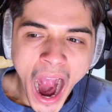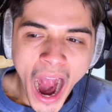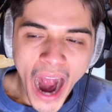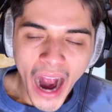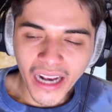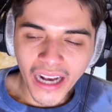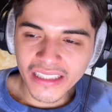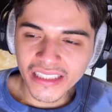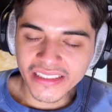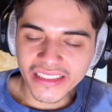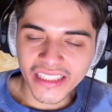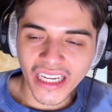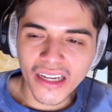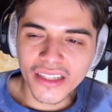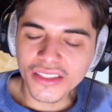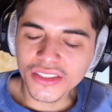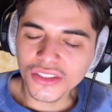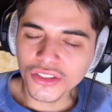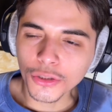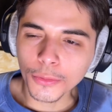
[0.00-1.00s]
It sounds
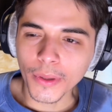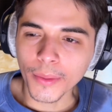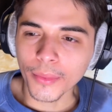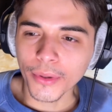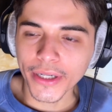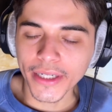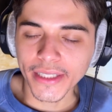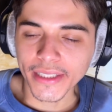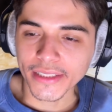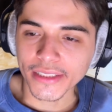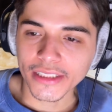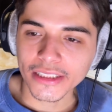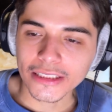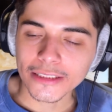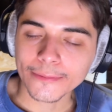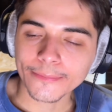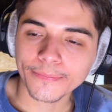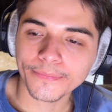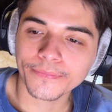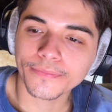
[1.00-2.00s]
super British.
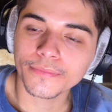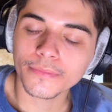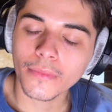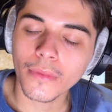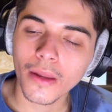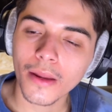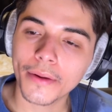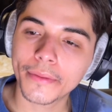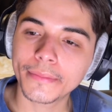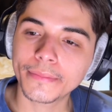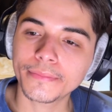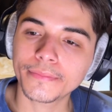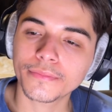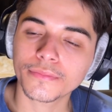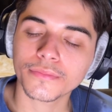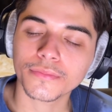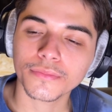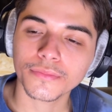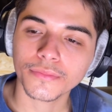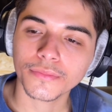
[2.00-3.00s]

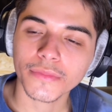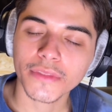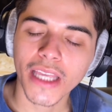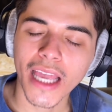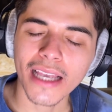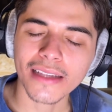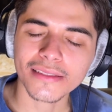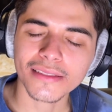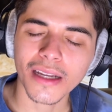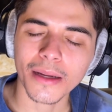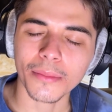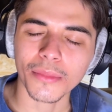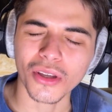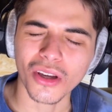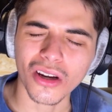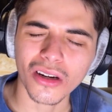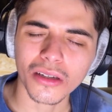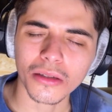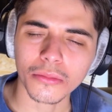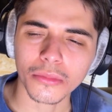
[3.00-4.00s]
Can't stop
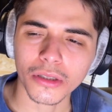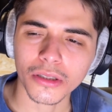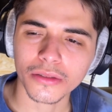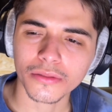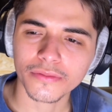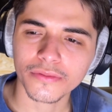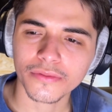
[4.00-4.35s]
yawning though.